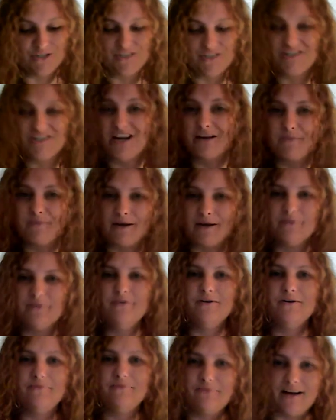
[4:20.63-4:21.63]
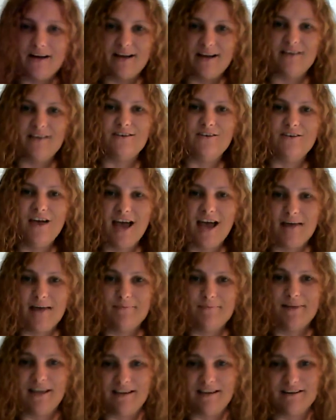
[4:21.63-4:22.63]
you talk about the fun you had
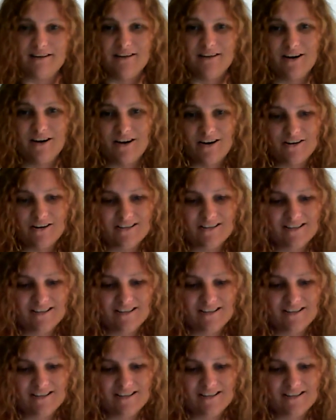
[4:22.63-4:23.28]
playing cards.